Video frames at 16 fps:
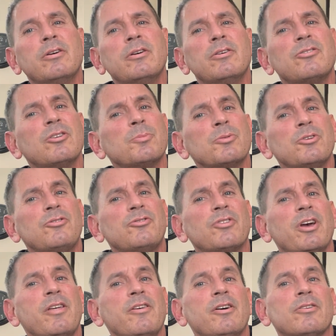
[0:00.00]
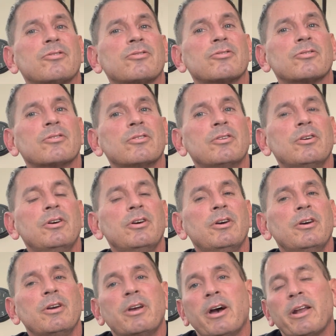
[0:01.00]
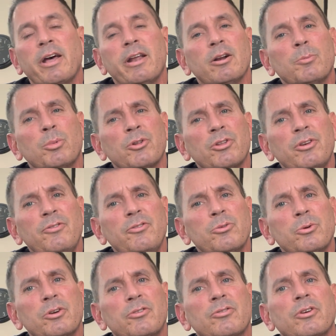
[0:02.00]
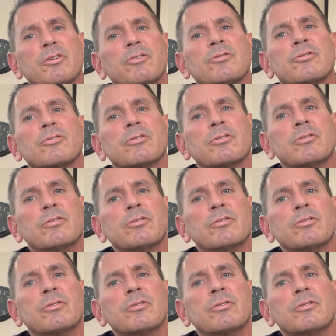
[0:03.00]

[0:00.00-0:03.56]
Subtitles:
Simply say this: God, I don't believe you exist,